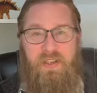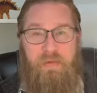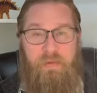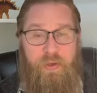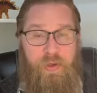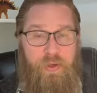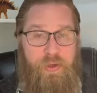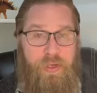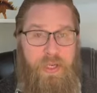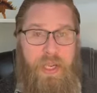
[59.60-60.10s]
and
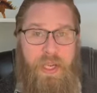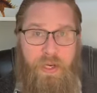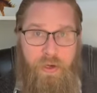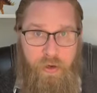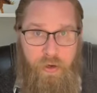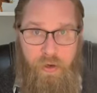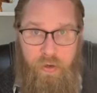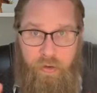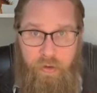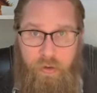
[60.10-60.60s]
communicate
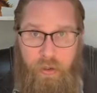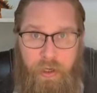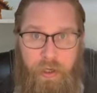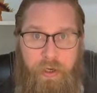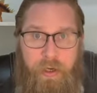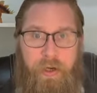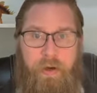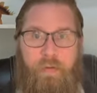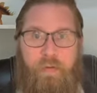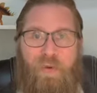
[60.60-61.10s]

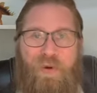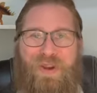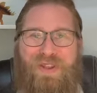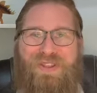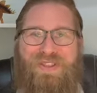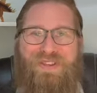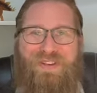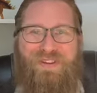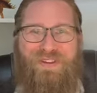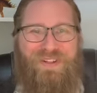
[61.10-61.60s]
early
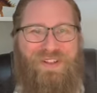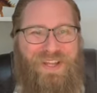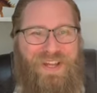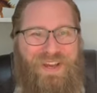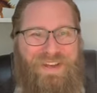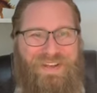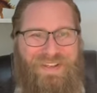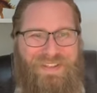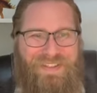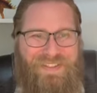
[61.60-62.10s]
with your
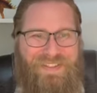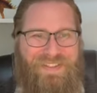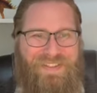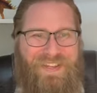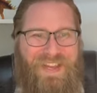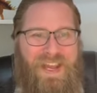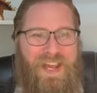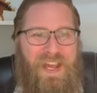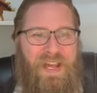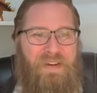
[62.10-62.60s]

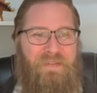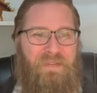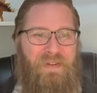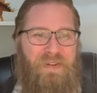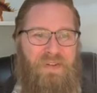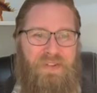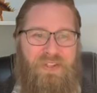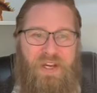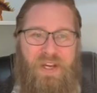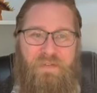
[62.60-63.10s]
clients.
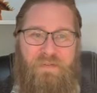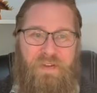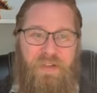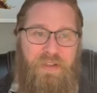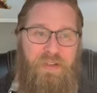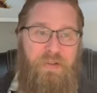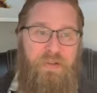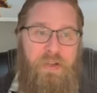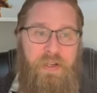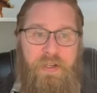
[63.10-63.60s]
First off,
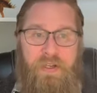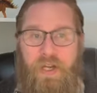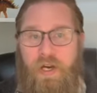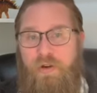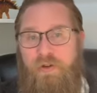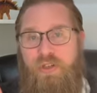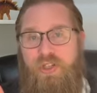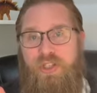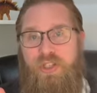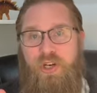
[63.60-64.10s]
include a
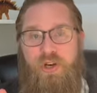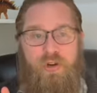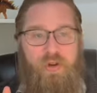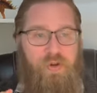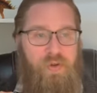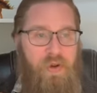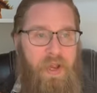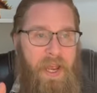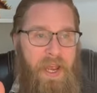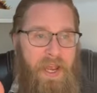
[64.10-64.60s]

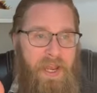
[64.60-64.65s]
no-show